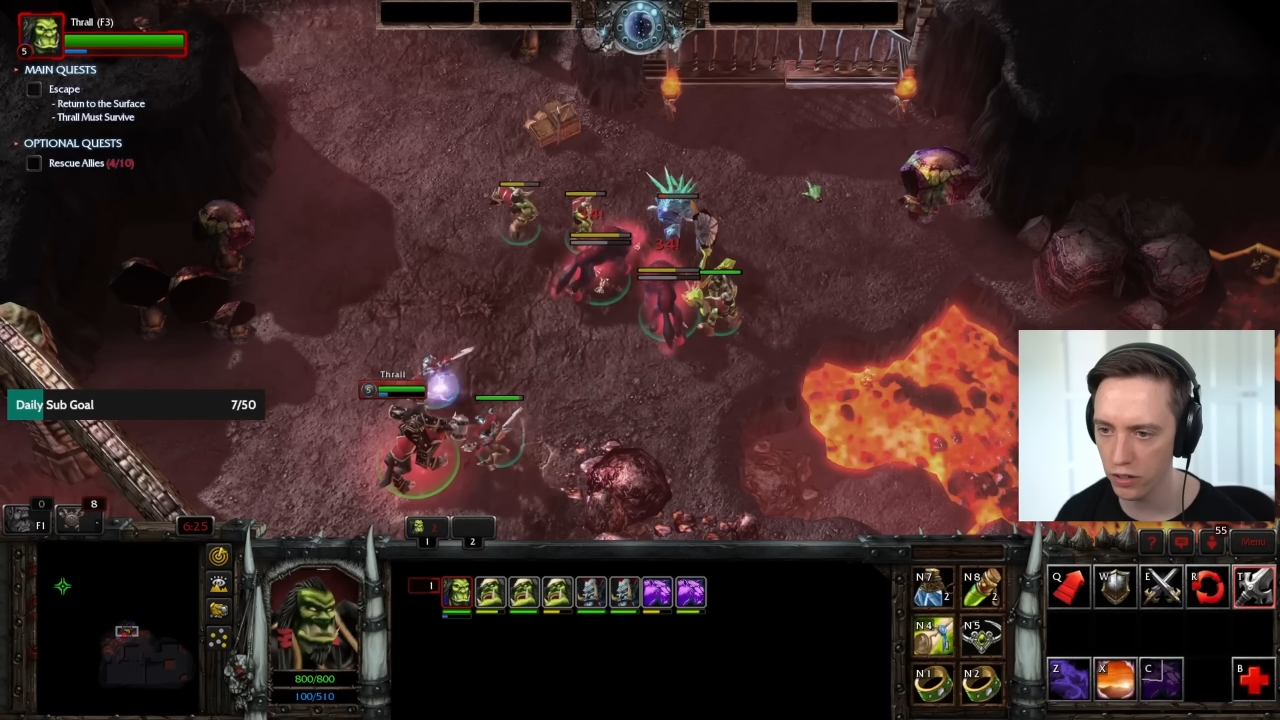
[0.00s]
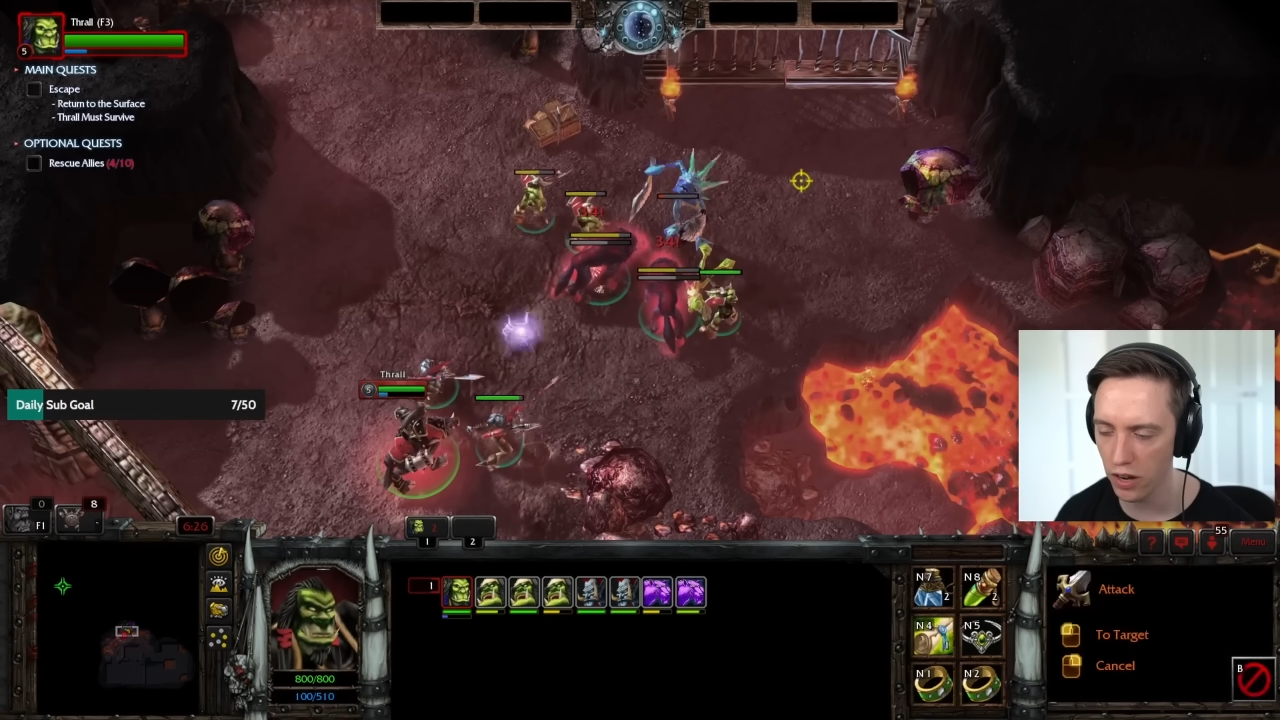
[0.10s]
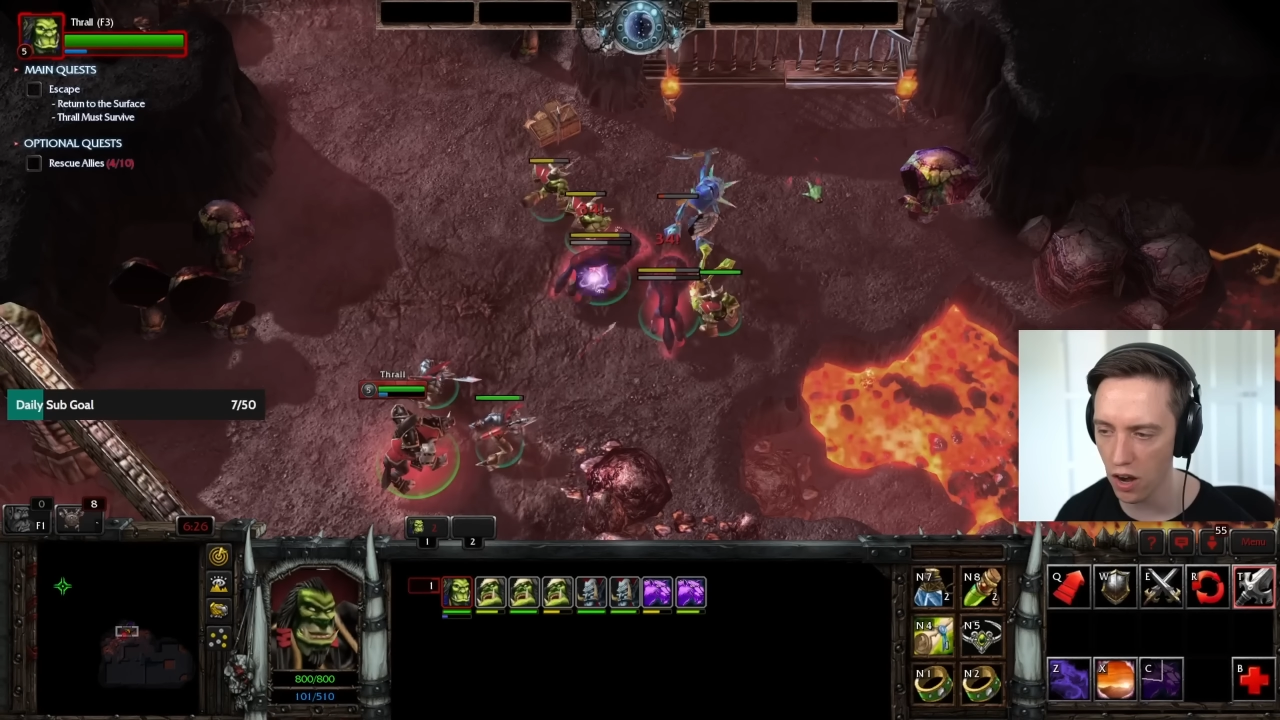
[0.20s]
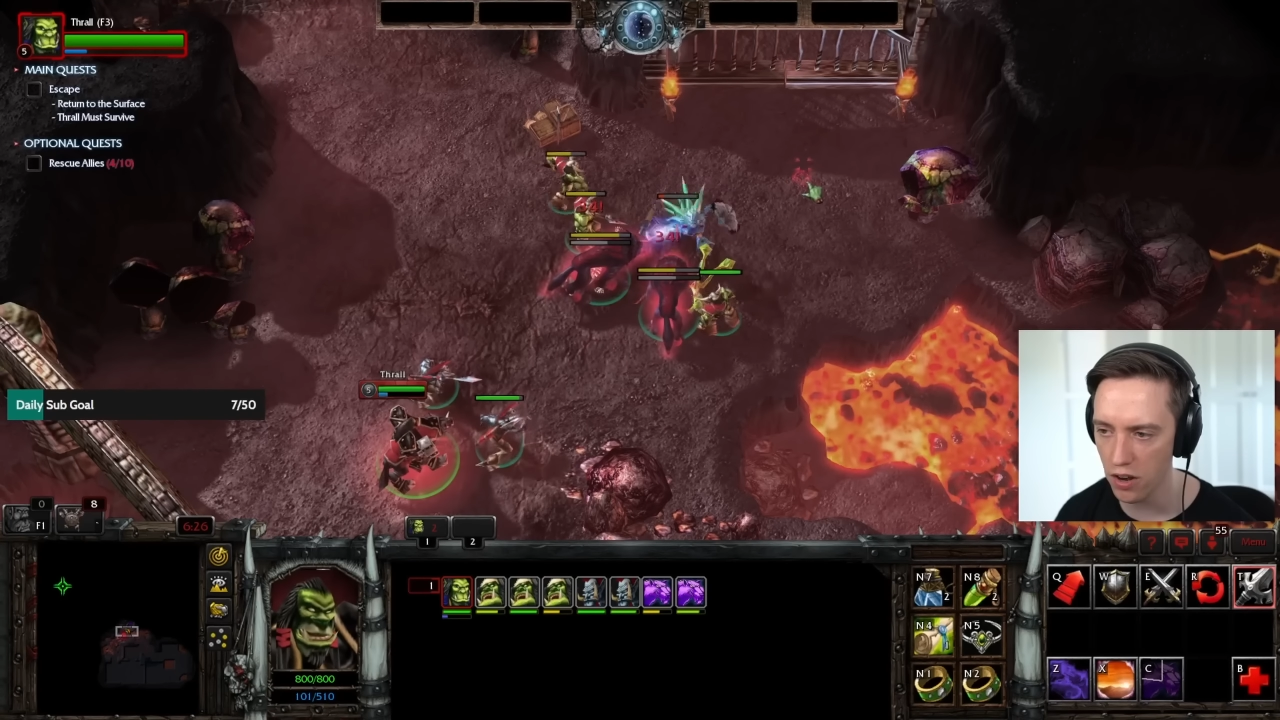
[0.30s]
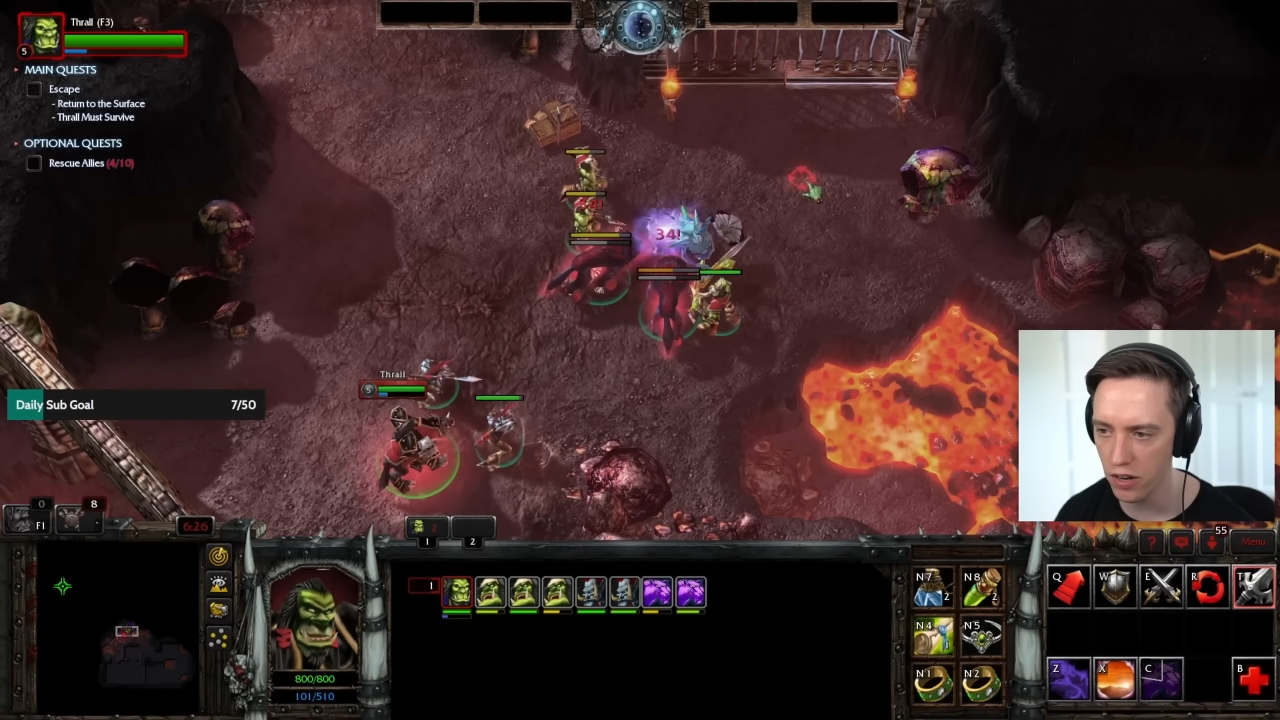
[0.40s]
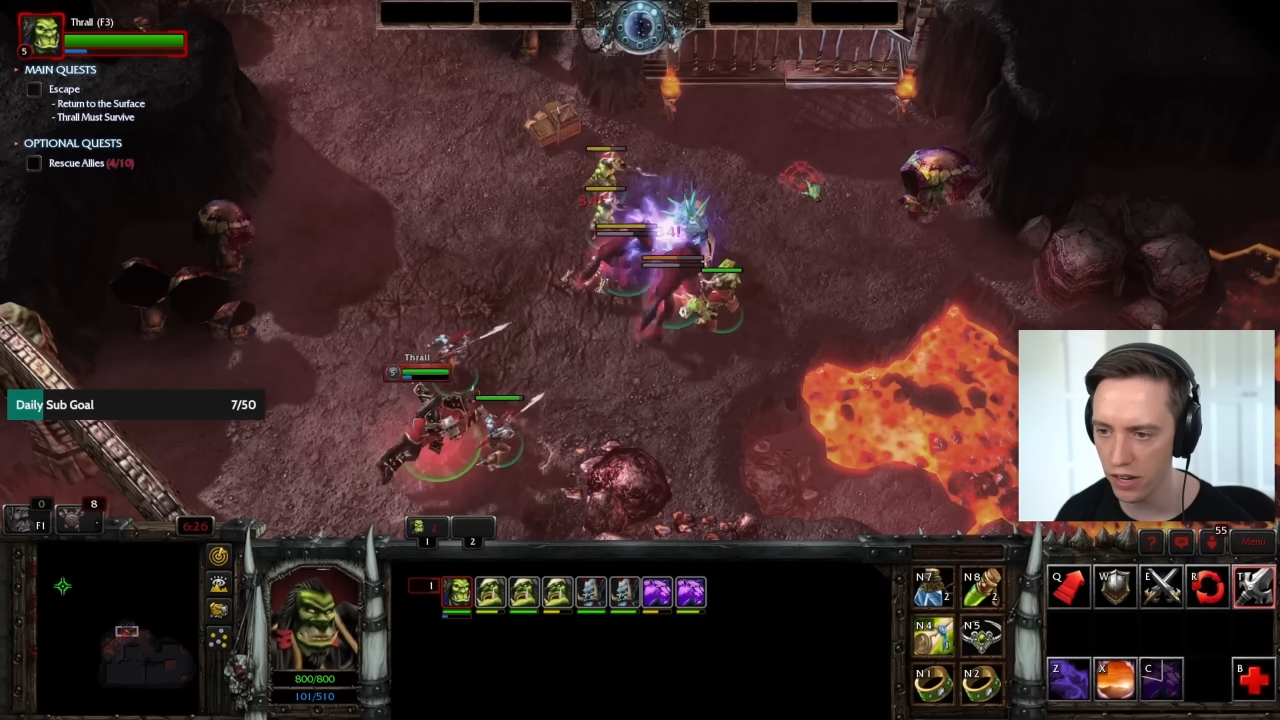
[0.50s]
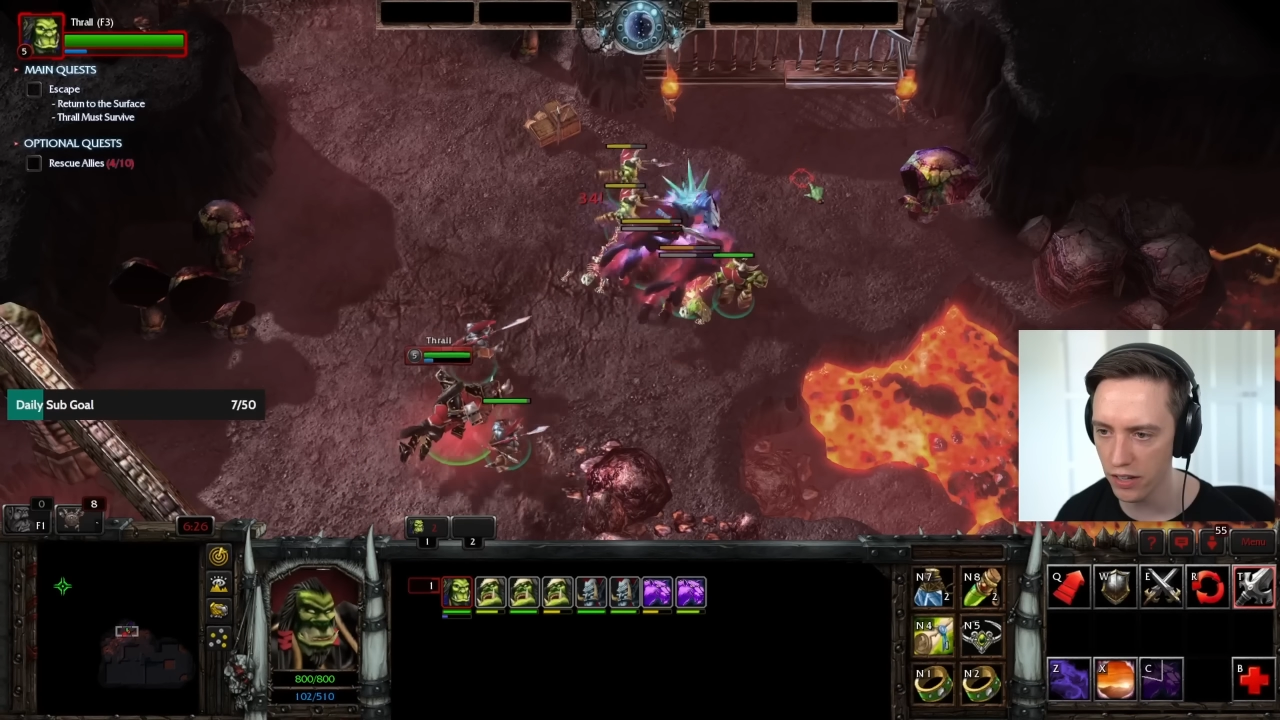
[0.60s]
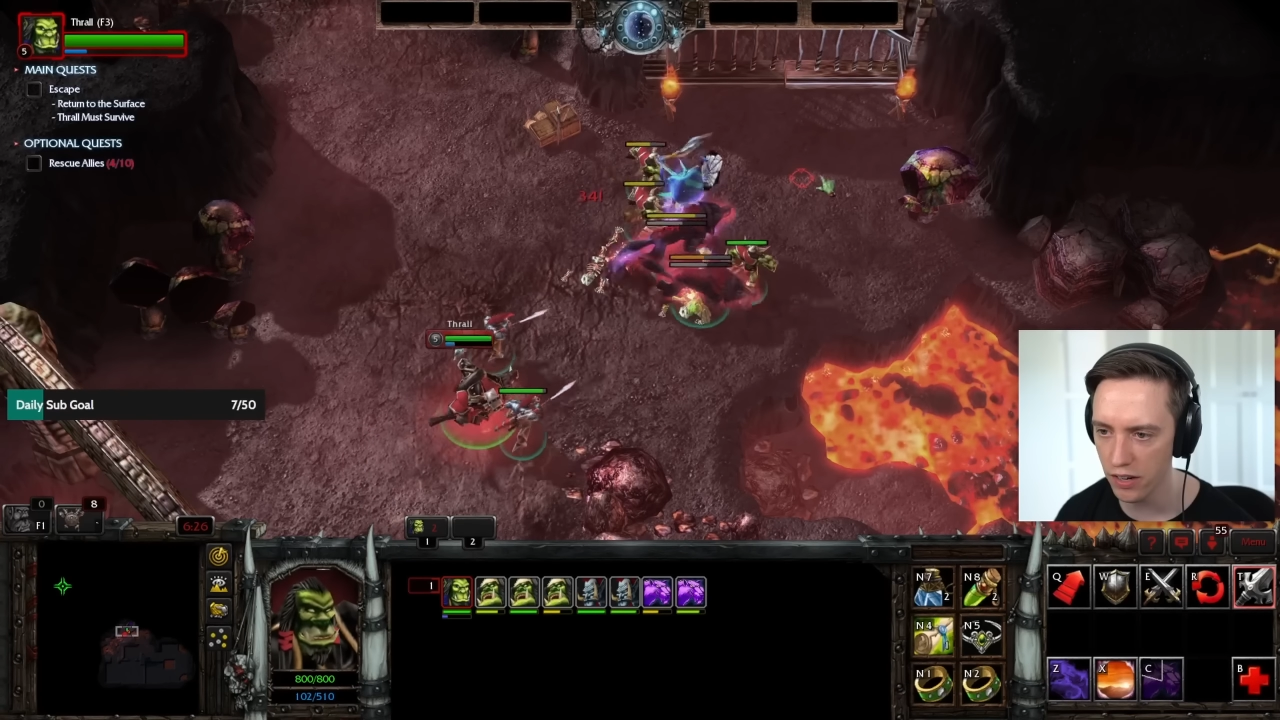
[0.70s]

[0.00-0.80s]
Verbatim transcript: and undead